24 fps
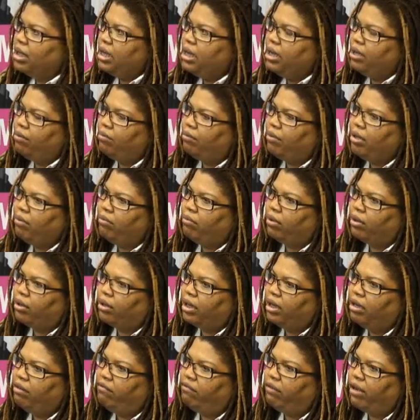and we
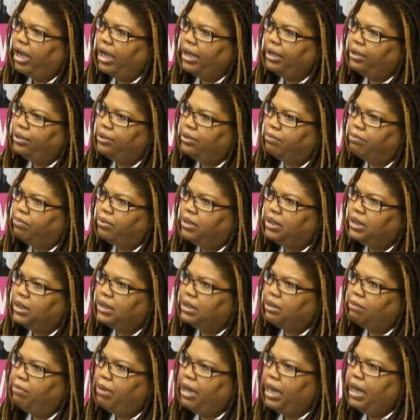were invited to
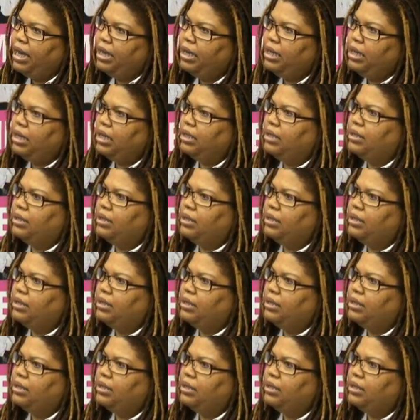participate